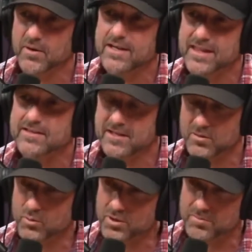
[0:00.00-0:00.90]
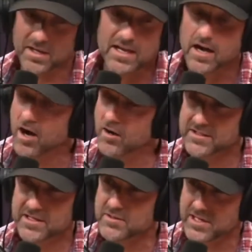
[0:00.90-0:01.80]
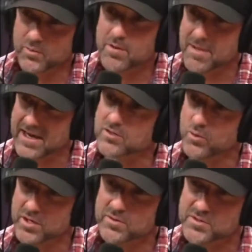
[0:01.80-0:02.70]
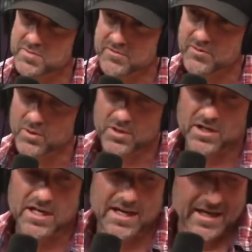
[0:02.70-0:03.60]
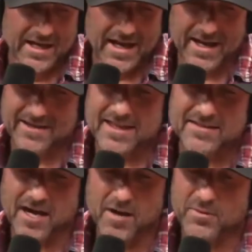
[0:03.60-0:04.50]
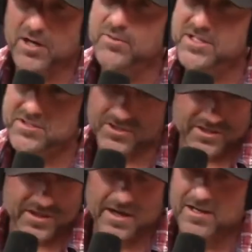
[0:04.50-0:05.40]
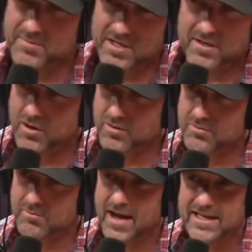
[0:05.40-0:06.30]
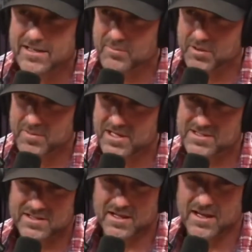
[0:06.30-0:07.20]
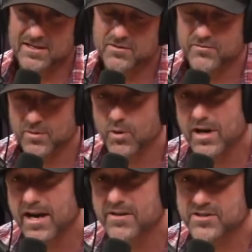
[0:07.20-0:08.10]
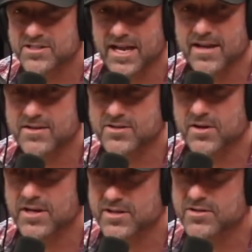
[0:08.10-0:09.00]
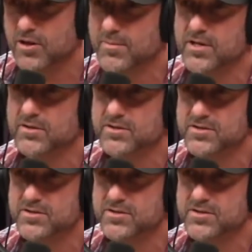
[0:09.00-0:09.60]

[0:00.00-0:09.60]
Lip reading: Right, they were. But all it did, it went back to what it was before. And at that time when I researched it, there had been no mining permits. That, from what I understand, is there is no mineral.